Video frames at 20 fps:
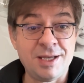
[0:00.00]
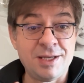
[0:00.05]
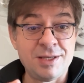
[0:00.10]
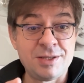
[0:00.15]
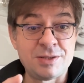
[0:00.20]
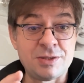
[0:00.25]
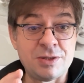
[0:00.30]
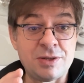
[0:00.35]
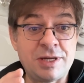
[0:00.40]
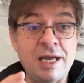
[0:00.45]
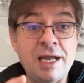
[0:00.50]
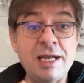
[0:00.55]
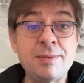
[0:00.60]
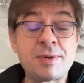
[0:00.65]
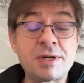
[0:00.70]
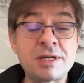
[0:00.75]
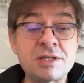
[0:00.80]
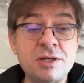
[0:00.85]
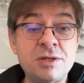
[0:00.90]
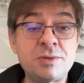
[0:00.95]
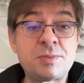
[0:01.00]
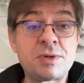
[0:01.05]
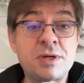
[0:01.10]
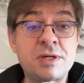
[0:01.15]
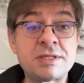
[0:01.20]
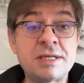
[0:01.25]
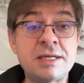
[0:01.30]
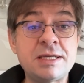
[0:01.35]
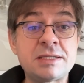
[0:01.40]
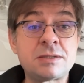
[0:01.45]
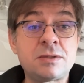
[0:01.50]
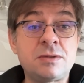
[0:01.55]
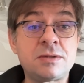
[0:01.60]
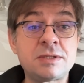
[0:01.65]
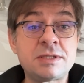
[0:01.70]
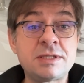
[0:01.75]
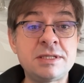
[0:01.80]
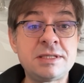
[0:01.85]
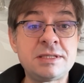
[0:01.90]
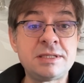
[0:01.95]
The calibration process
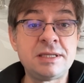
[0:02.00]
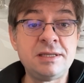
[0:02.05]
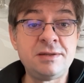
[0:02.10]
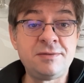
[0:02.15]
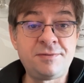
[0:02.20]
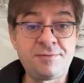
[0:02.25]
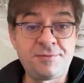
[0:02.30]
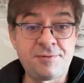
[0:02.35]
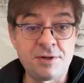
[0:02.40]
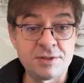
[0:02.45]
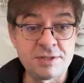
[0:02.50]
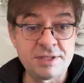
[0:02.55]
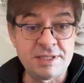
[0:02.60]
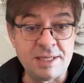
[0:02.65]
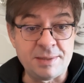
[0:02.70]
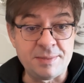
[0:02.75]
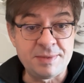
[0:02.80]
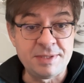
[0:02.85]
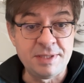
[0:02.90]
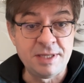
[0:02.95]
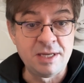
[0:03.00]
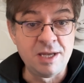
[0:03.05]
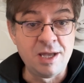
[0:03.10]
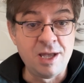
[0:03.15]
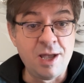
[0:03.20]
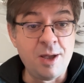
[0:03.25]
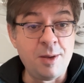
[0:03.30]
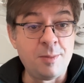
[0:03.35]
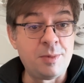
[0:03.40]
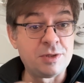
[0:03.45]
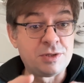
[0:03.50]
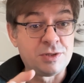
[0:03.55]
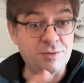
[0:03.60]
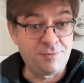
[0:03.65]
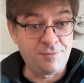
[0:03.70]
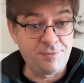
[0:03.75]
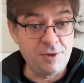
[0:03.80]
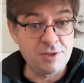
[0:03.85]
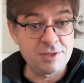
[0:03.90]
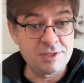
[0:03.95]
consists in 4 steps, but the
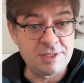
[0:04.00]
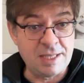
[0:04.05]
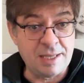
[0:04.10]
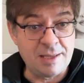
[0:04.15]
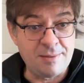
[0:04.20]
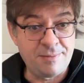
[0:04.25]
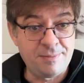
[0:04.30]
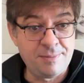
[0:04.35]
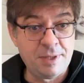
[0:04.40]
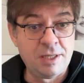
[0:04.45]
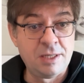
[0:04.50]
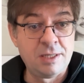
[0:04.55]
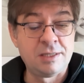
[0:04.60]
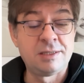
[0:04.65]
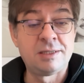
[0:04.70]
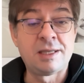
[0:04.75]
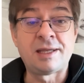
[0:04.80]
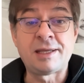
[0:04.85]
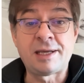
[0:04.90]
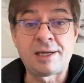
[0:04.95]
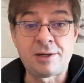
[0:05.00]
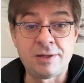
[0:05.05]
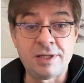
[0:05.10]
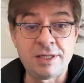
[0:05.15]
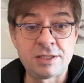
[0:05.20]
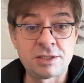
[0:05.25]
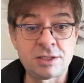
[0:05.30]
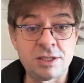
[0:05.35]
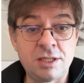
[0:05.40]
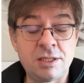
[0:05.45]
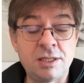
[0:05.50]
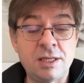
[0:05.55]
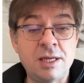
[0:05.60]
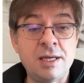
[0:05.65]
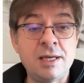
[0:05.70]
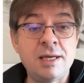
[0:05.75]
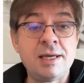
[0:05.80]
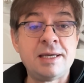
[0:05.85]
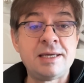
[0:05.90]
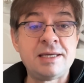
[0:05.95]
first step, data collection,
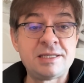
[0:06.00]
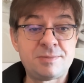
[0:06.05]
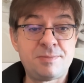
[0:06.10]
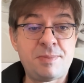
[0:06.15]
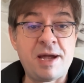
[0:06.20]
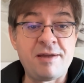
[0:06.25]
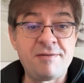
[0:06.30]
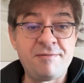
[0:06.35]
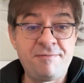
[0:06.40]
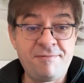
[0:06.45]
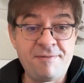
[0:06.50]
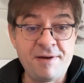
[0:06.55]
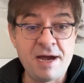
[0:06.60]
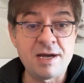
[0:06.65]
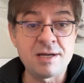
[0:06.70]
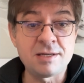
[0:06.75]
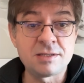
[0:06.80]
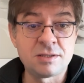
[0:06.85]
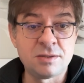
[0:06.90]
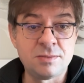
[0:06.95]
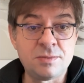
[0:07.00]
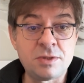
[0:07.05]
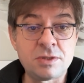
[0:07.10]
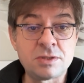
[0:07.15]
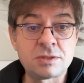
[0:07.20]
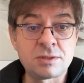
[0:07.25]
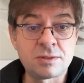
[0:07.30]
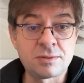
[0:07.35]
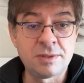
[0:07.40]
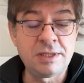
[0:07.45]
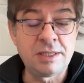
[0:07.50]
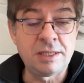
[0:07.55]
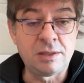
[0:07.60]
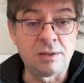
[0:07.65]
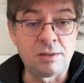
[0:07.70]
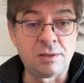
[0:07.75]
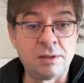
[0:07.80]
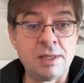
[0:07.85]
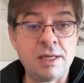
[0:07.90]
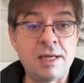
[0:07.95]
is by far the most
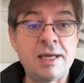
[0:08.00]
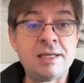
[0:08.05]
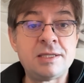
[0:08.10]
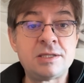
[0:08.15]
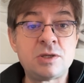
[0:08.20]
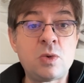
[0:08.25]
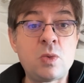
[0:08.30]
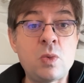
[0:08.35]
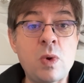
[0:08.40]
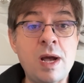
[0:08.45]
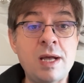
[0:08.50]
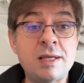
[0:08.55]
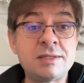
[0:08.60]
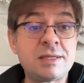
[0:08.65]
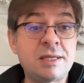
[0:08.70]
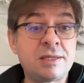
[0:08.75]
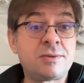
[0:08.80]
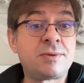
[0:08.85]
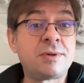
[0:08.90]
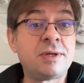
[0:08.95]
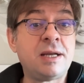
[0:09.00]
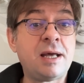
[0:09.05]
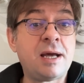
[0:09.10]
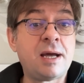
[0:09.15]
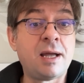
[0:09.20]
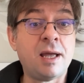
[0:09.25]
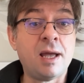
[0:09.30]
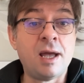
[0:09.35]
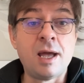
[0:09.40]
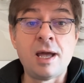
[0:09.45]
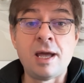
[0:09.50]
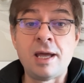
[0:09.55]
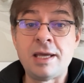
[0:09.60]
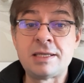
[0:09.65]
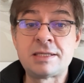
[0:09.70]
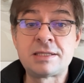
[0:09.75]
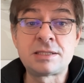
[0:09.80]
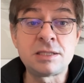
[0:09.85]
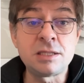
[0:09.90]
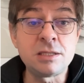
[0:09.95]
critical and the one that relies
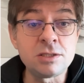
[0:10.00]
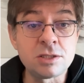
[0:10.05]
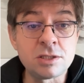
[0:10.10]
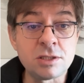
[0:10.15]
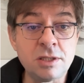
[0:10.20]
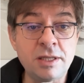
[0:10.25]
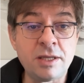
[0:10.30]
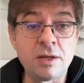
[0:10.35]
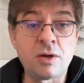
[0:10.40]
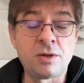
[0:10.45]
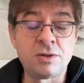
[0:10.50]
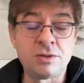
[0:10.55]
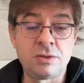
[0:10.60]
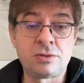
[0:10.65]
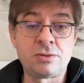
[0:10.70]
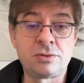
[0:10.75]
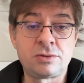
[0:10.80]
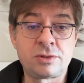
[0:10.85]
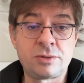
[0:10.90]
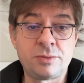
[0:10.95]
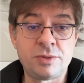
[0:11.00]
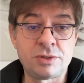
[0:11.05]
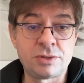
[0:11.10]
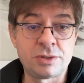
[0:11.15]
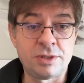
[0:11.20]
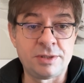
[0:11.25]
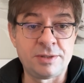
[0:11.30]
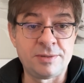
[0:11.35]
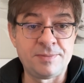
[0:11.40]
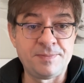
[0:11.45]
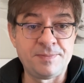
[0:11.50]
essentially on your contribution.